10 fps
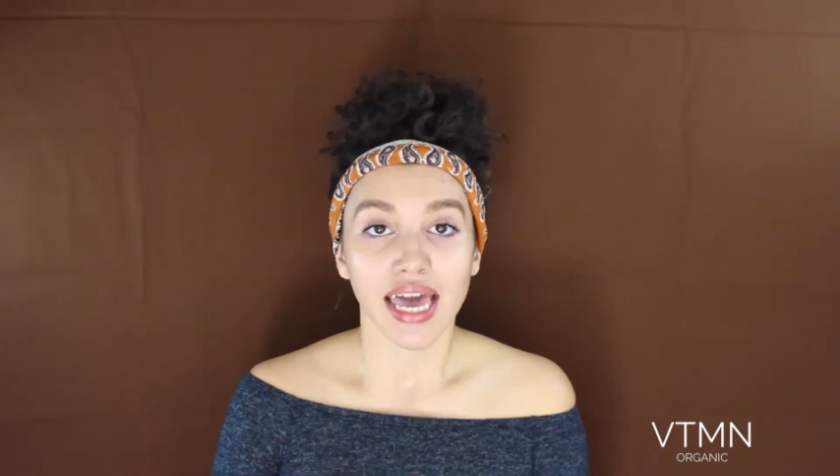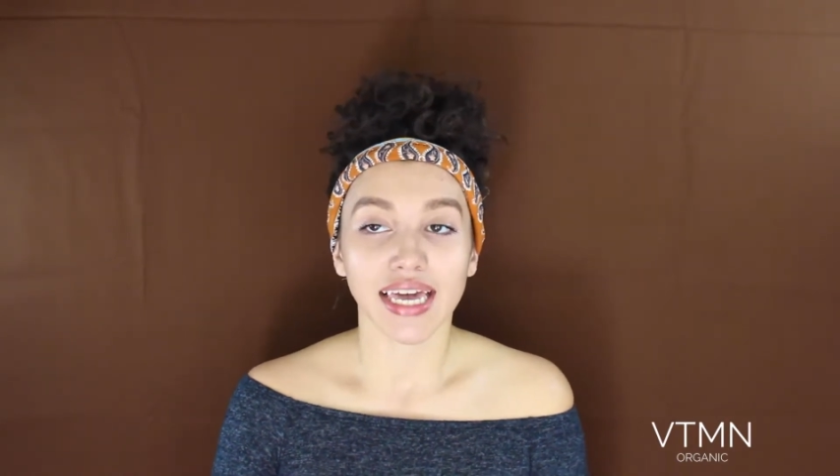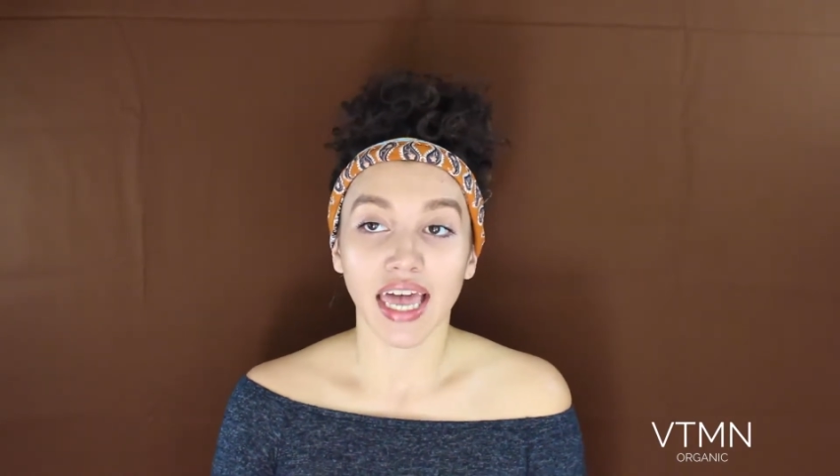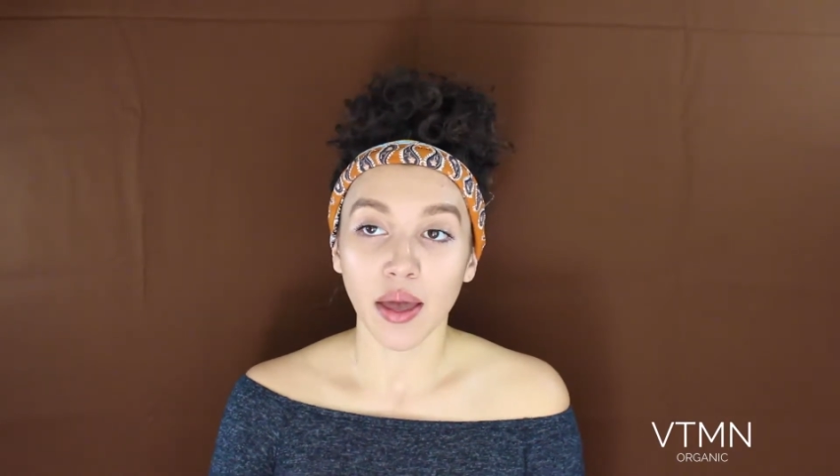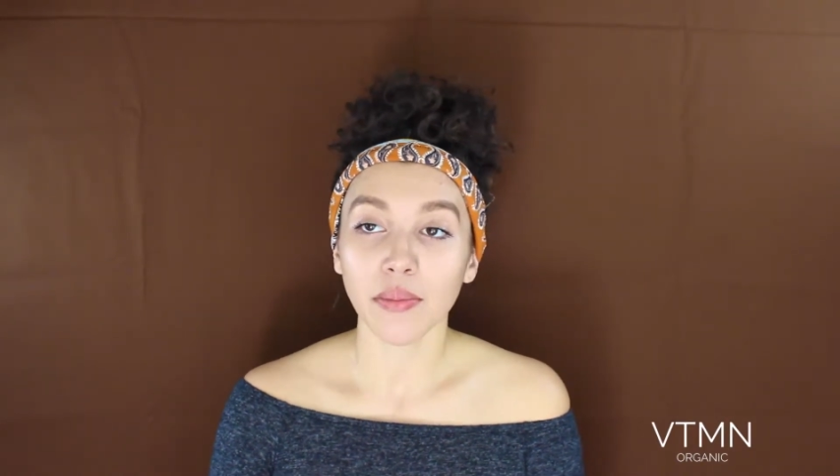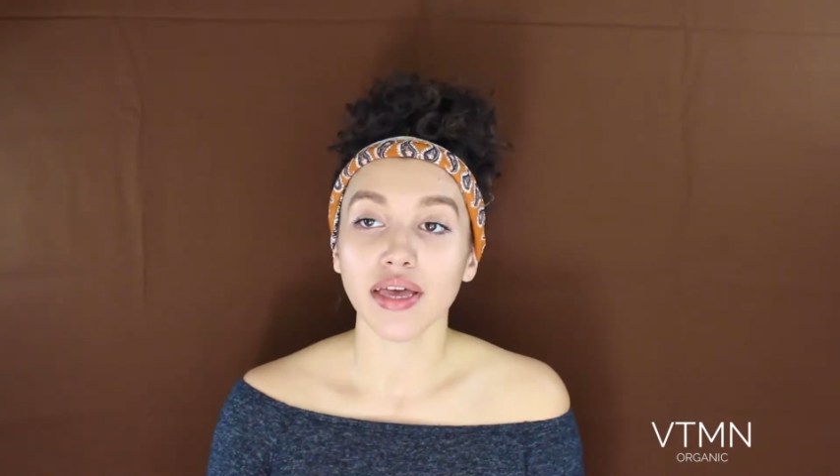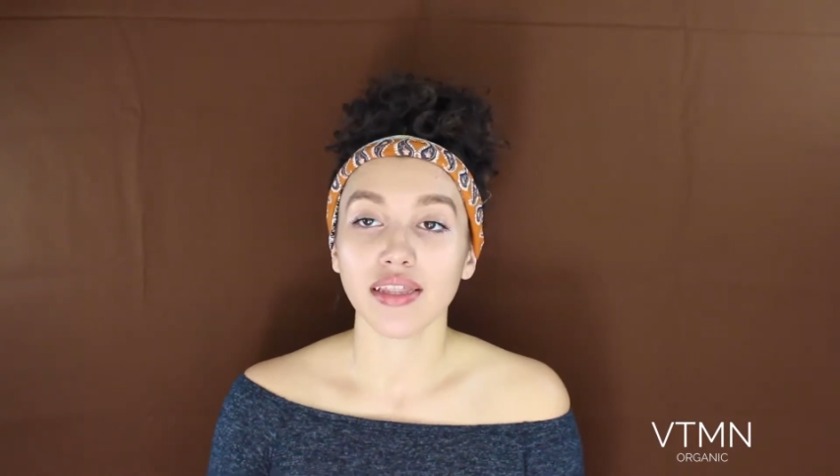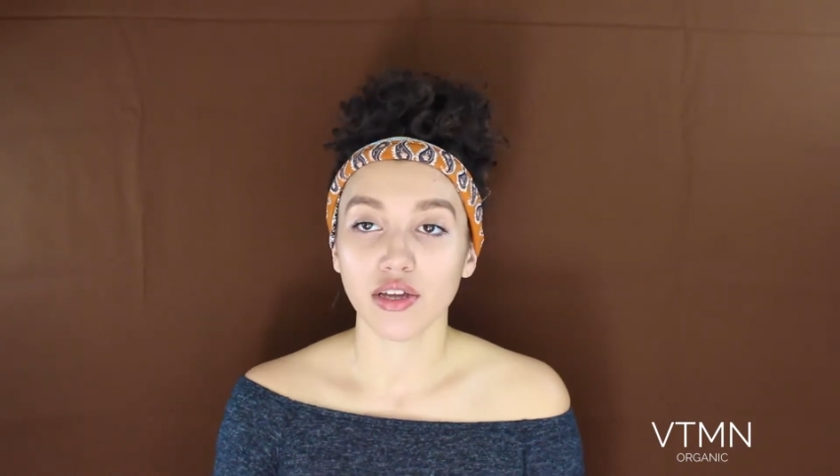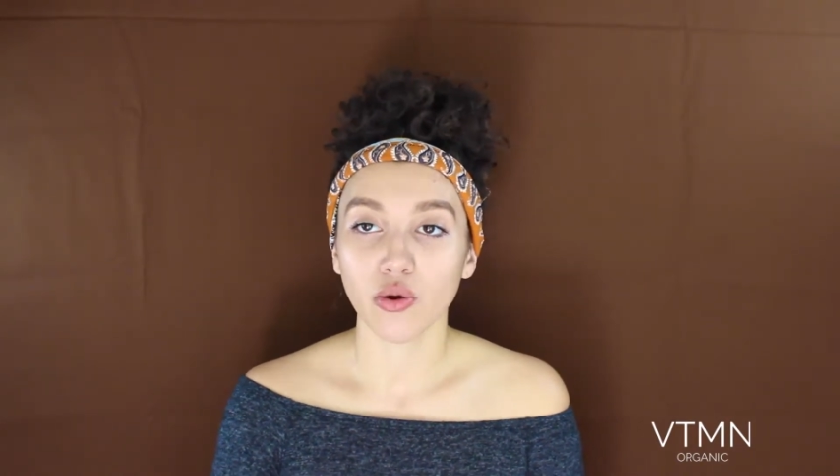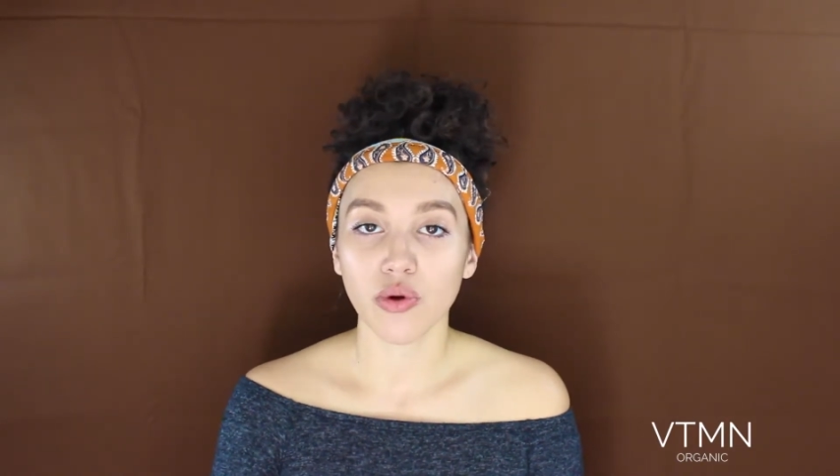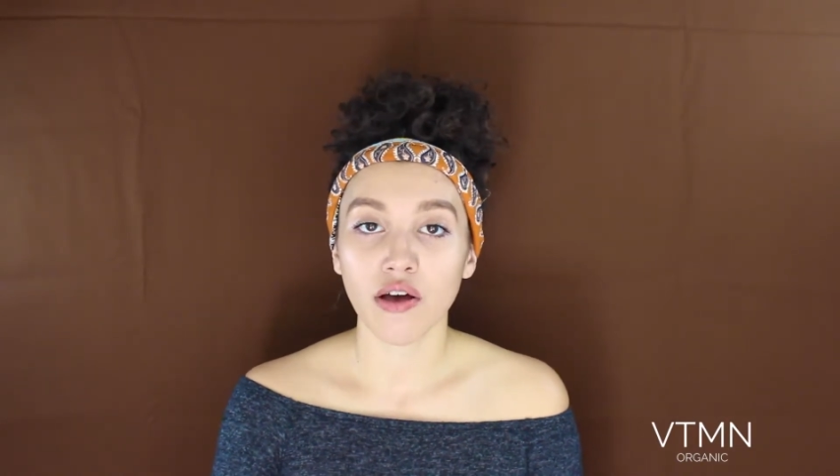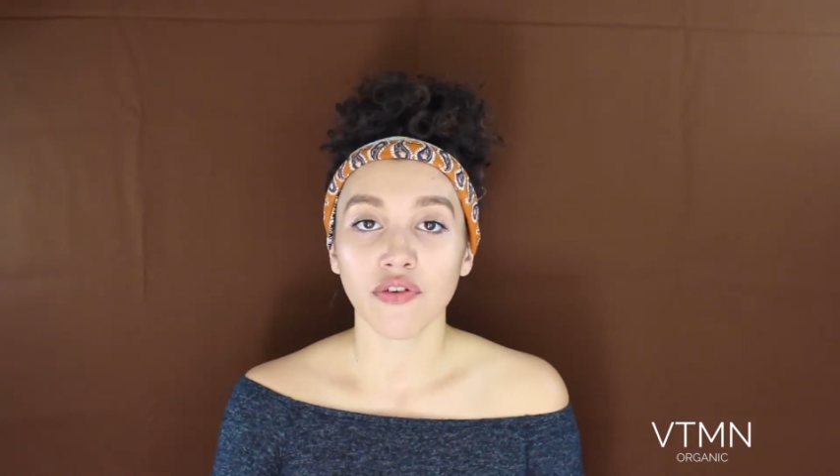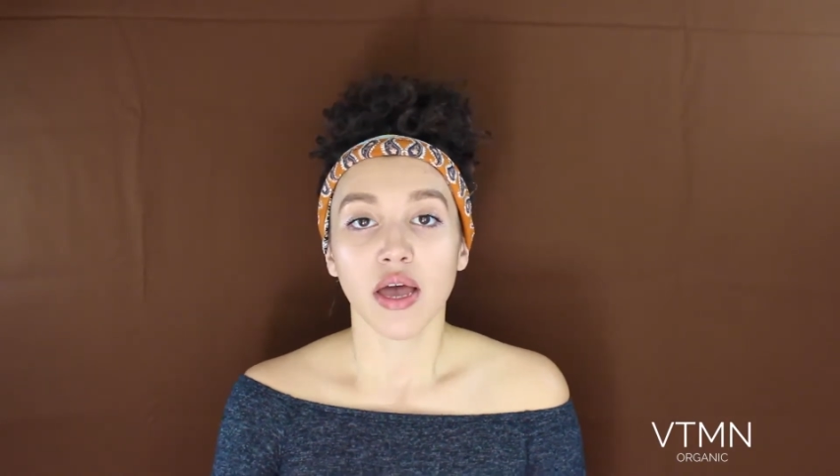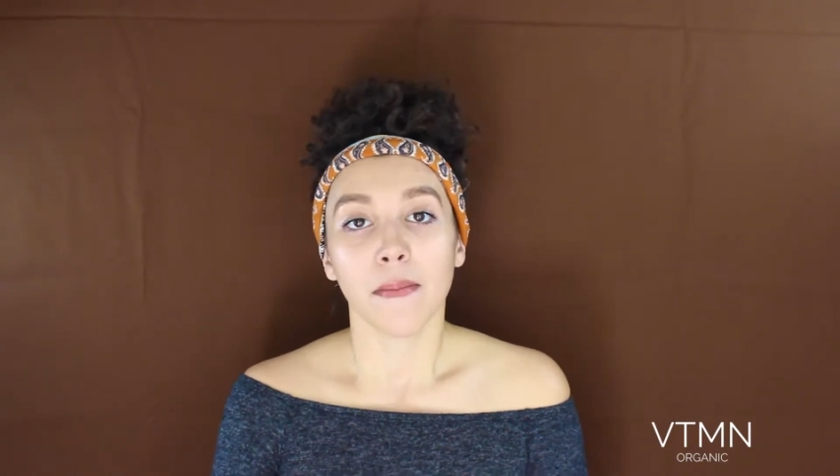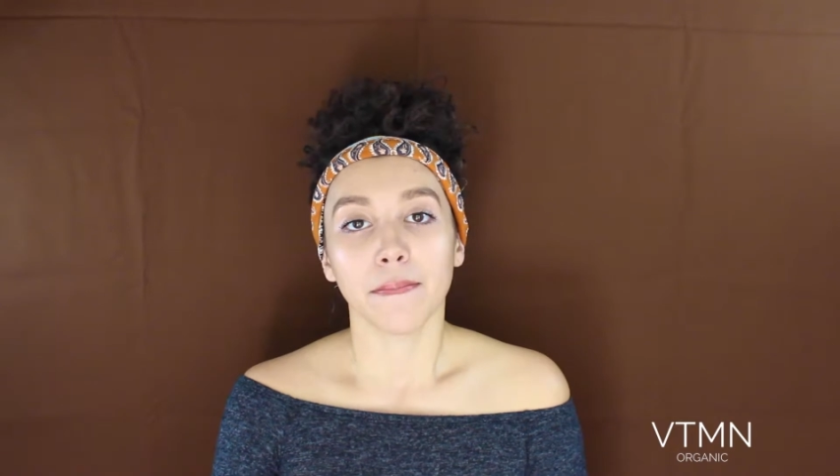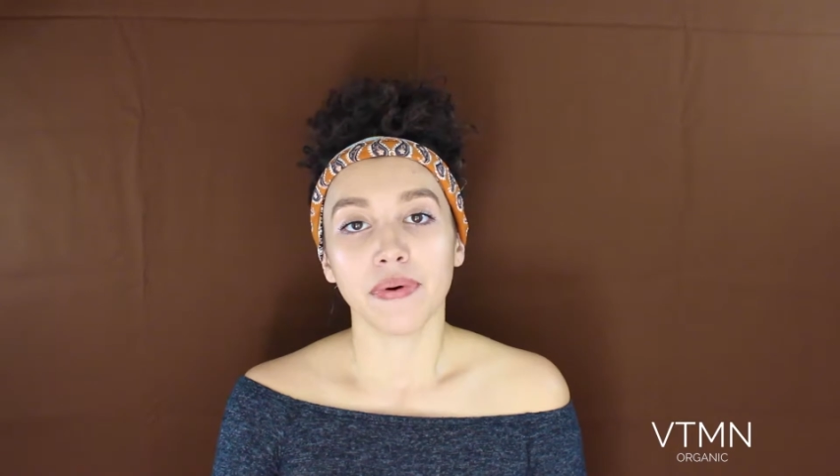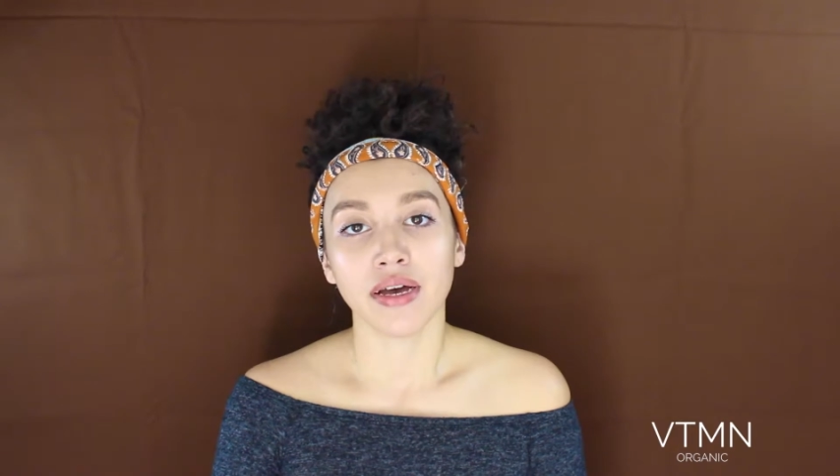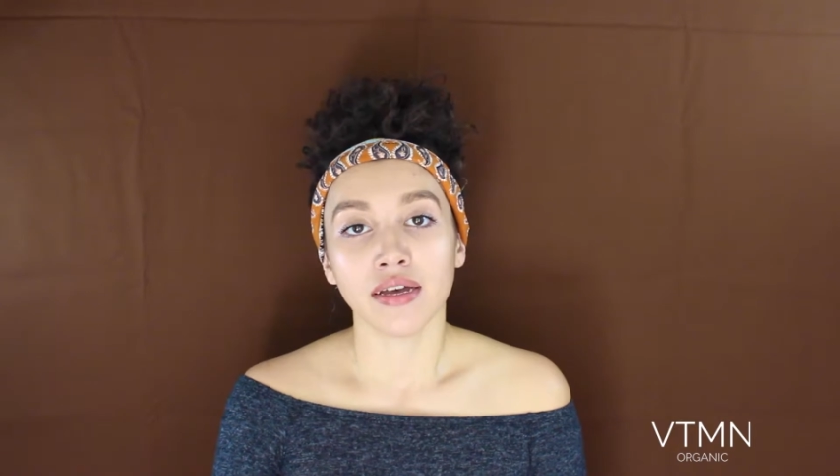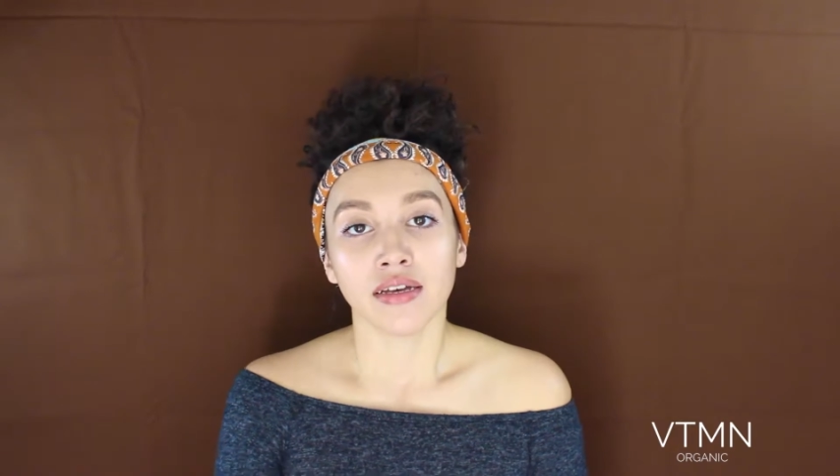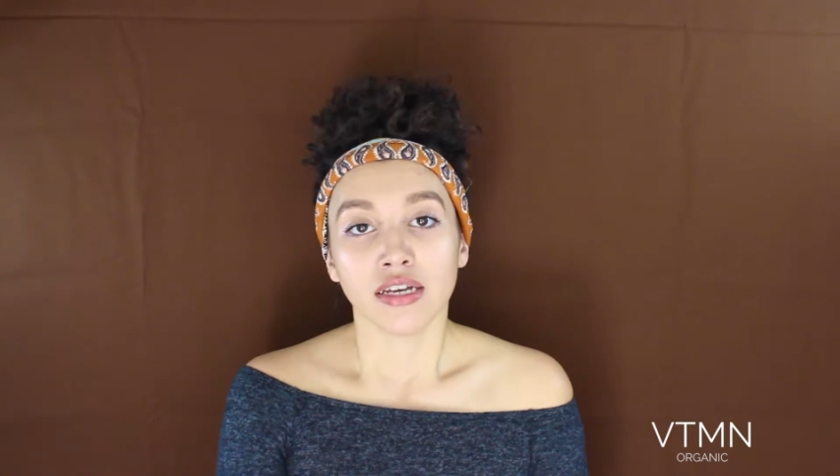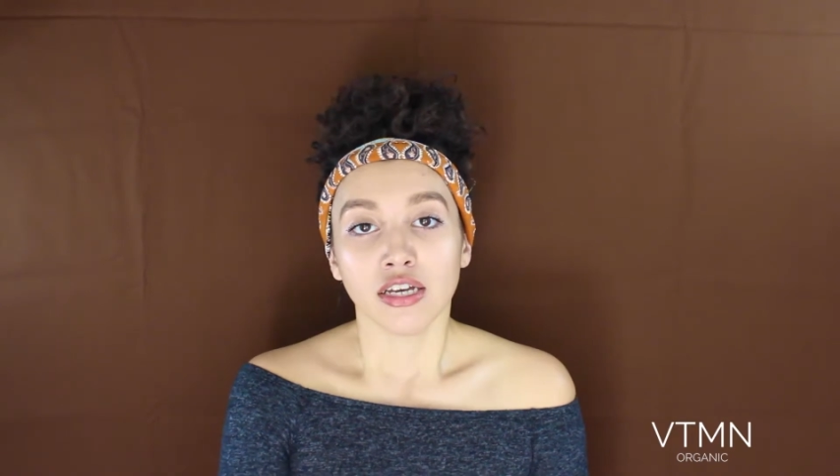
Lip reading: It can be a little rough, but